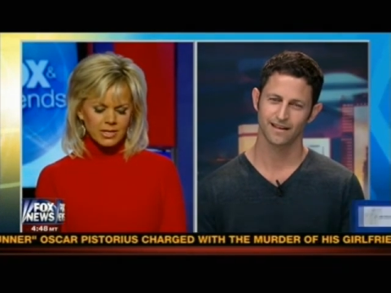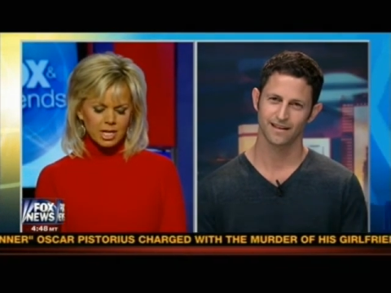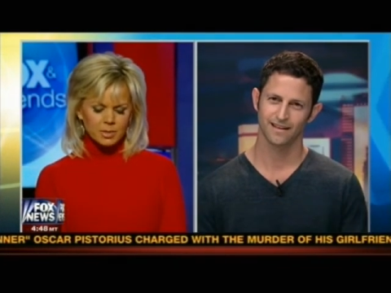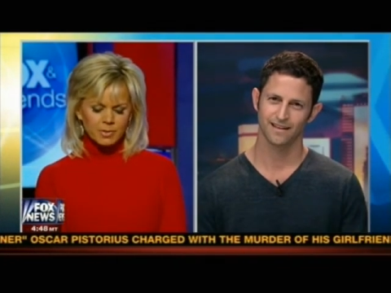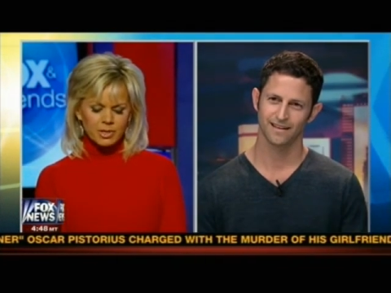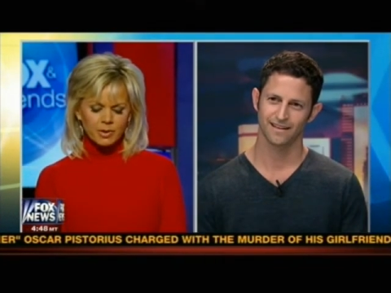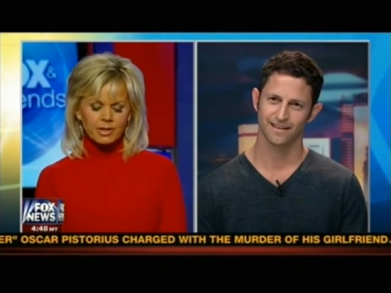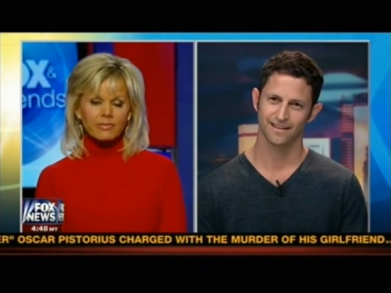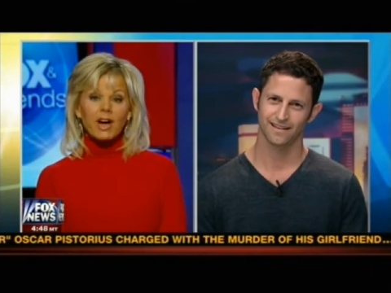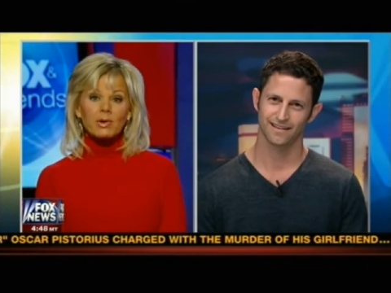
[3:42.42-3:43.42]
Speaker 1: entrepreneur and
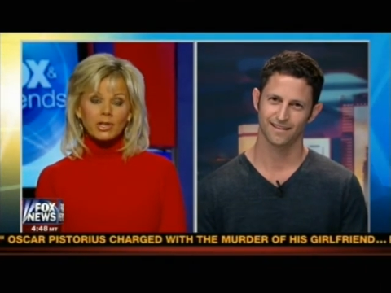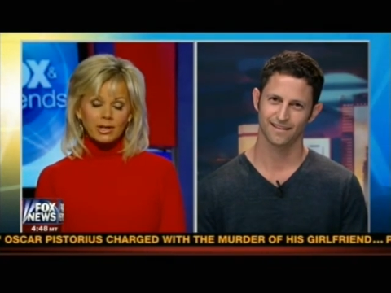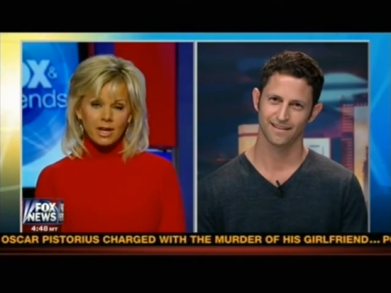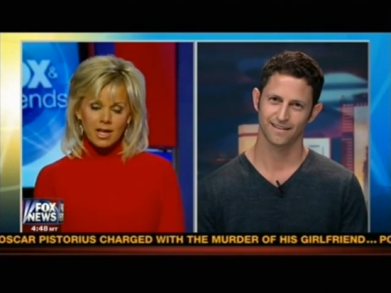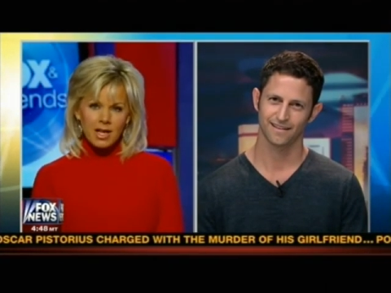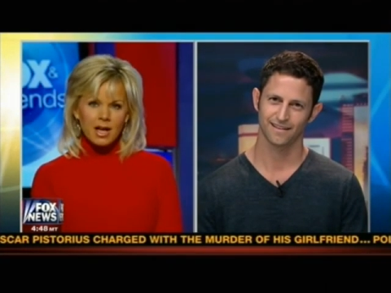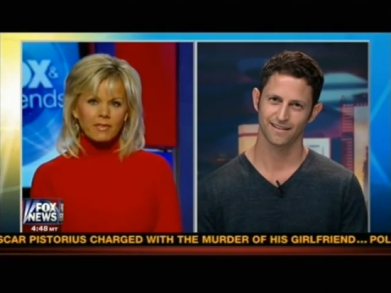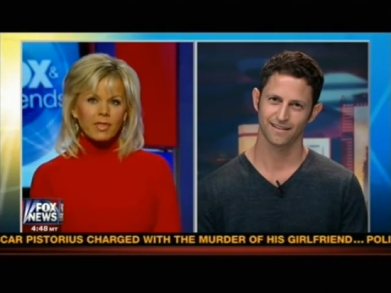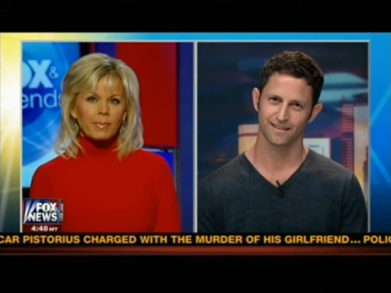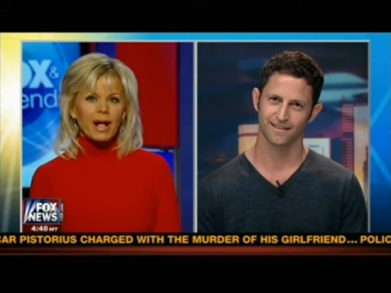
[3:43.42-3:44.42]
founder
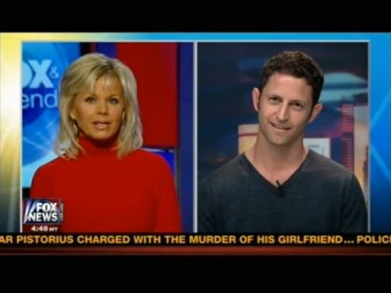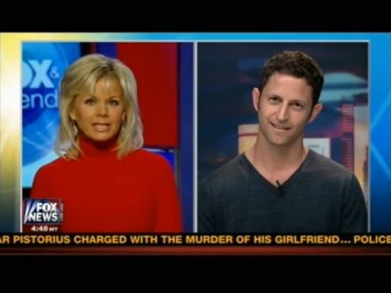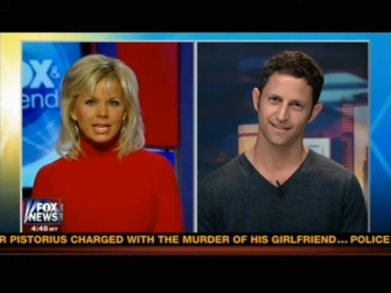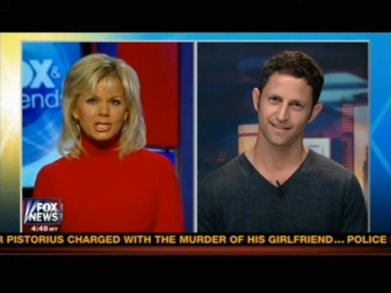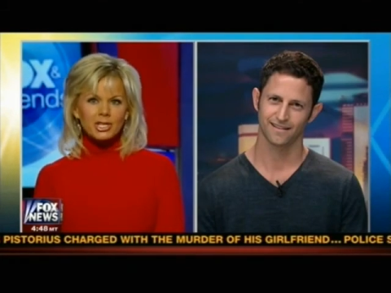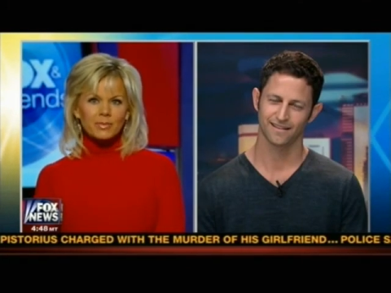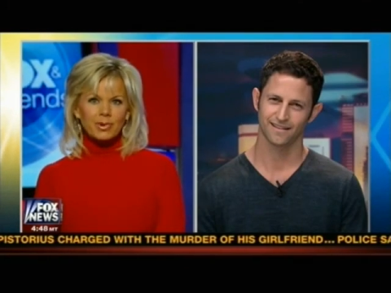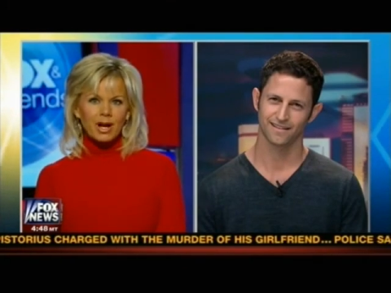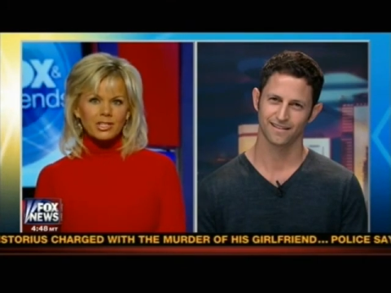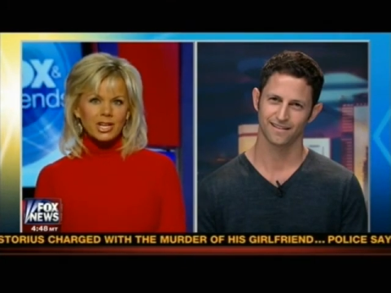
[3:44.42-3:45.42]
of the Pollination
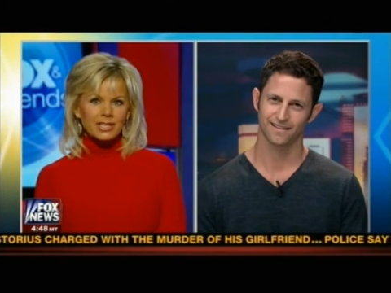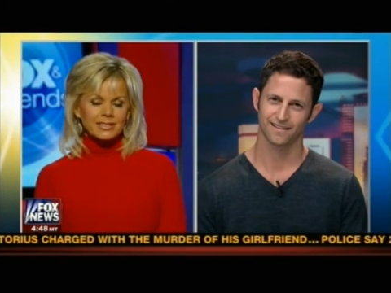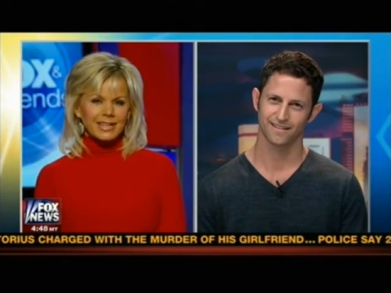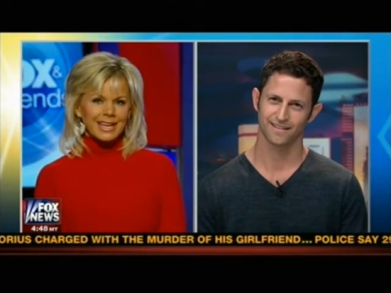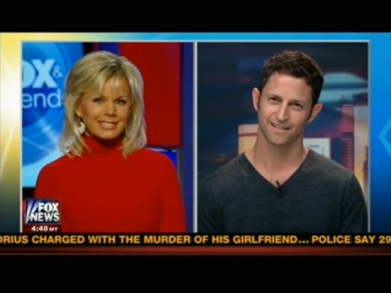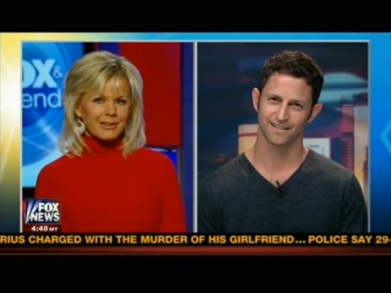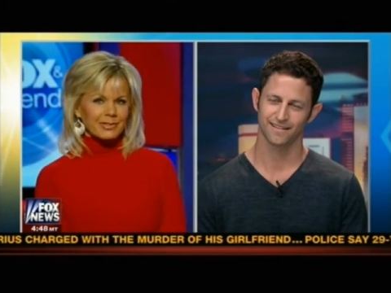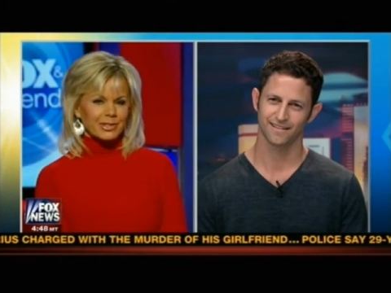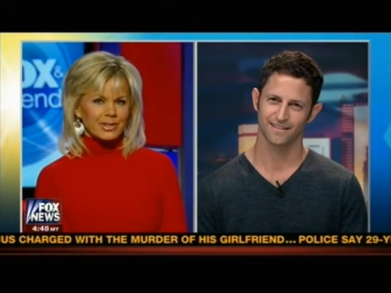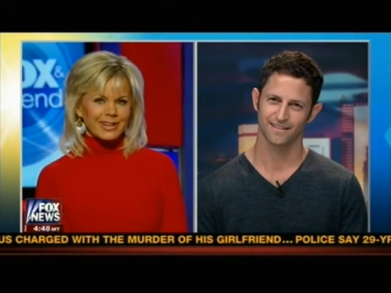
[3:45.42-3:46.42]
Project. Hats off
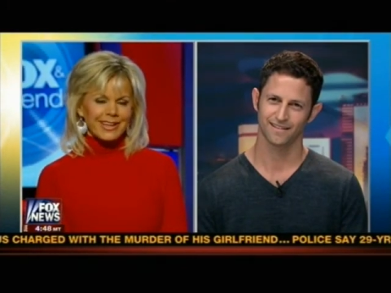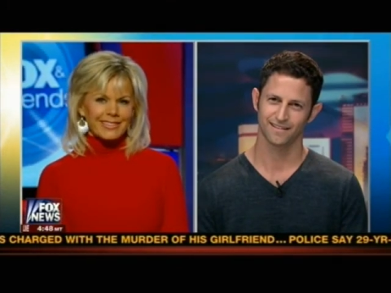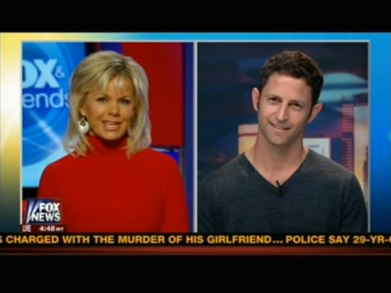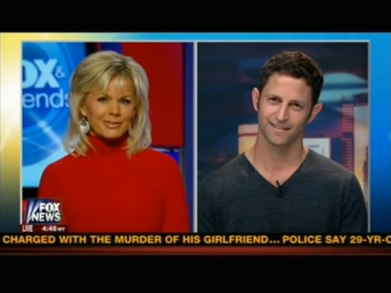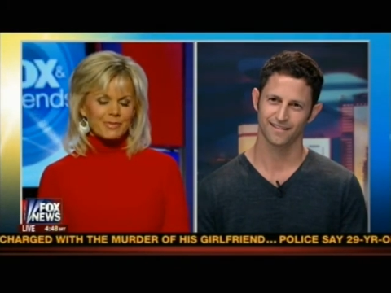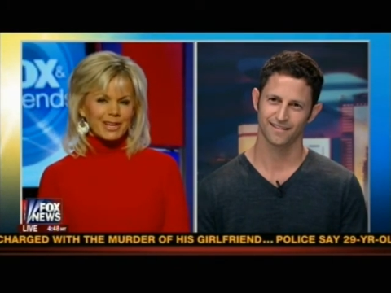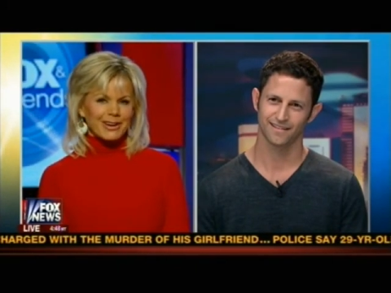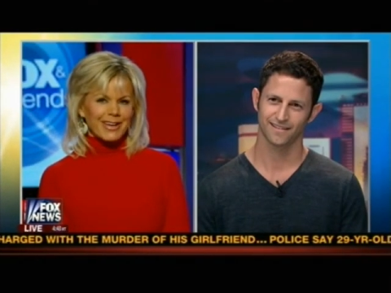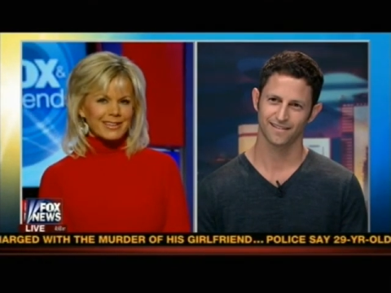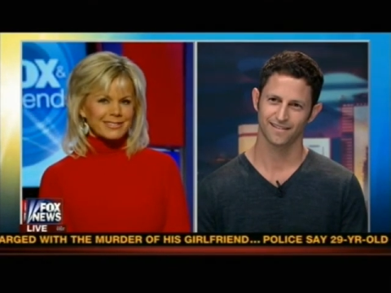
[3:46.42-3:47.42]
to you today. Thanks for being our
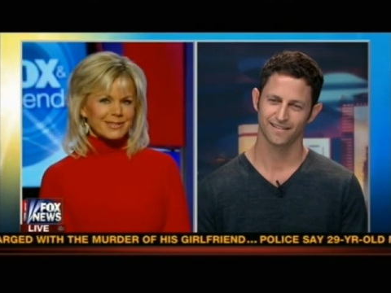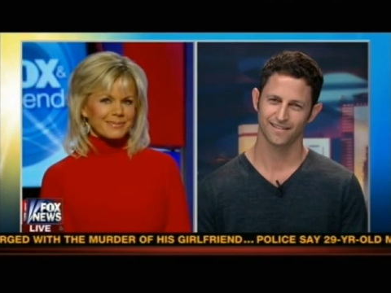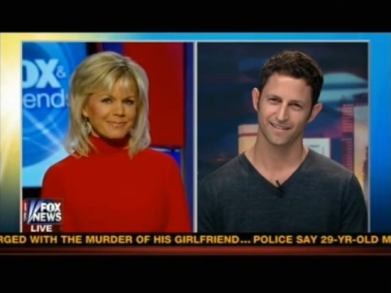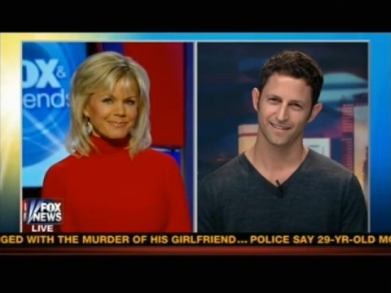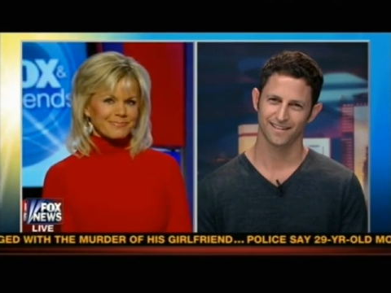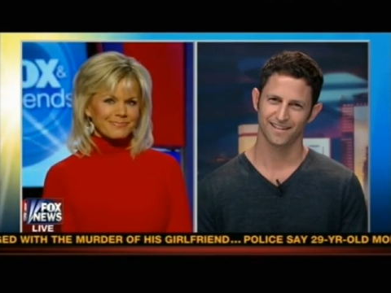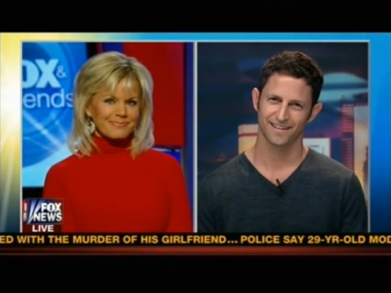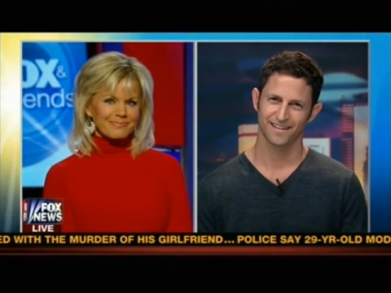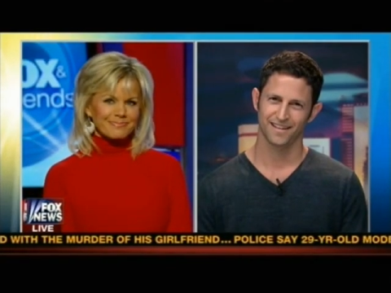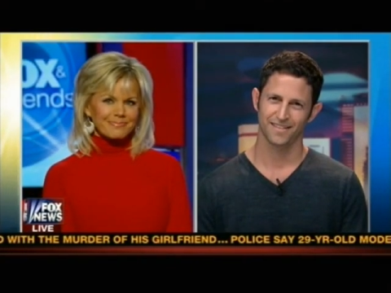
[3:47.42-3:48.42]
guest.
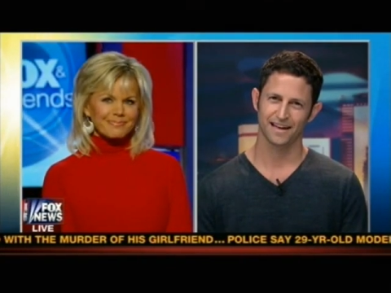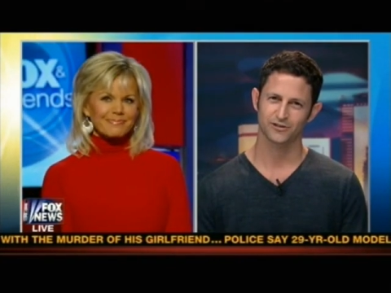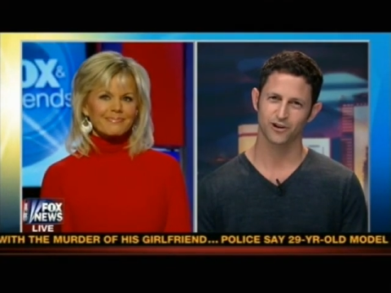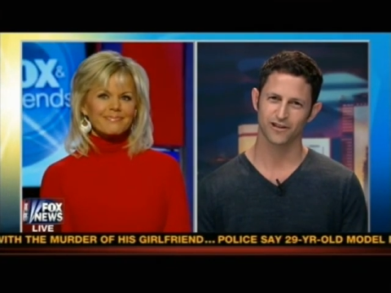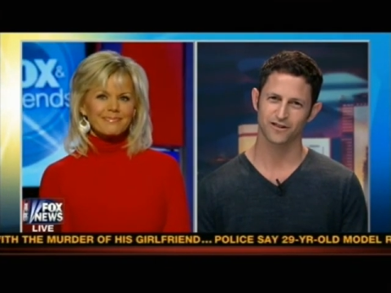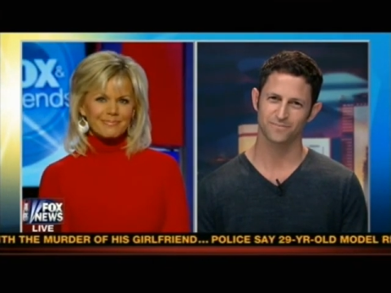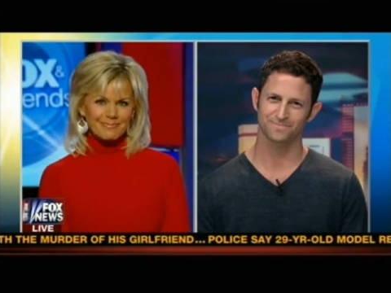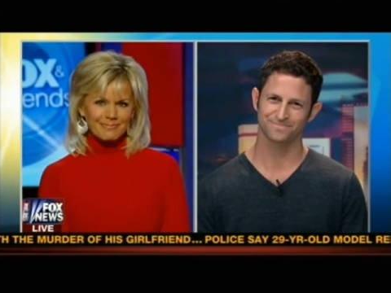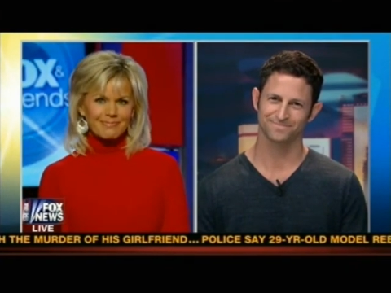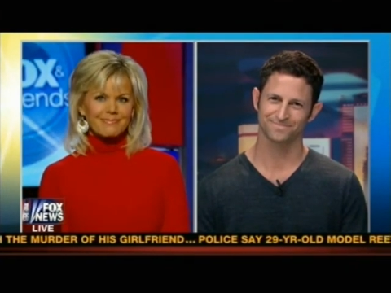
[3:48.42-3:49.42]
Speaker 2: Thanks, Gretchen.
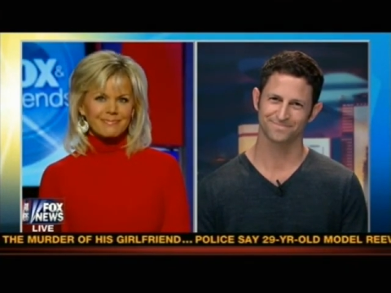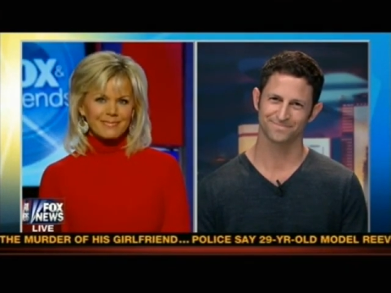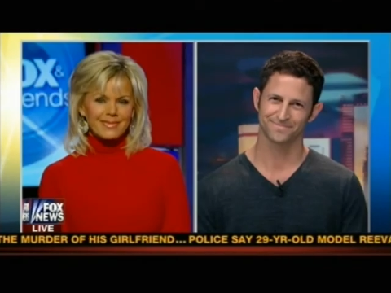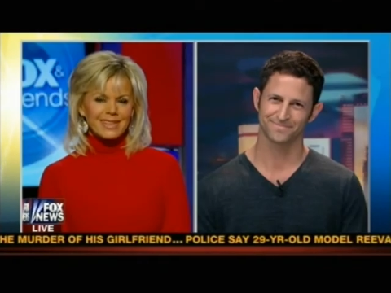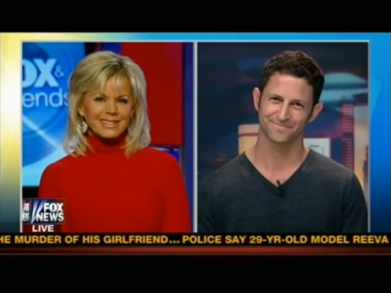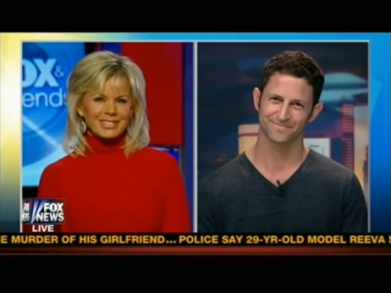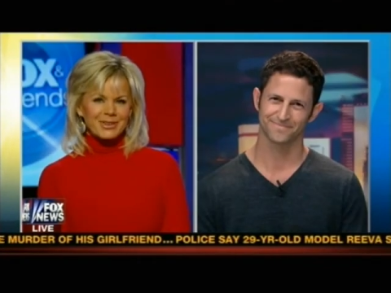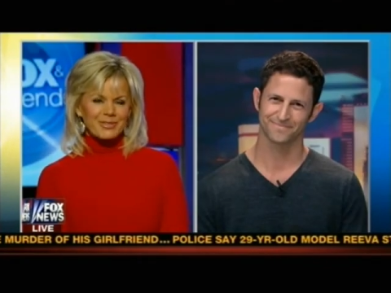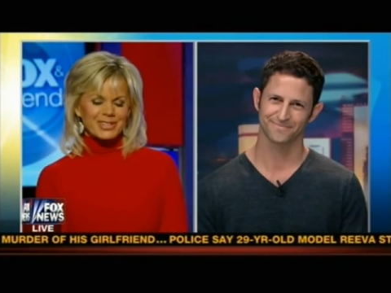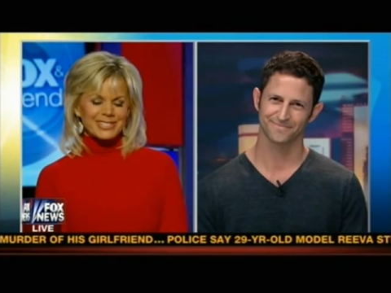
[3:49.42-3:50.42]
Speaker 1: Let's go over to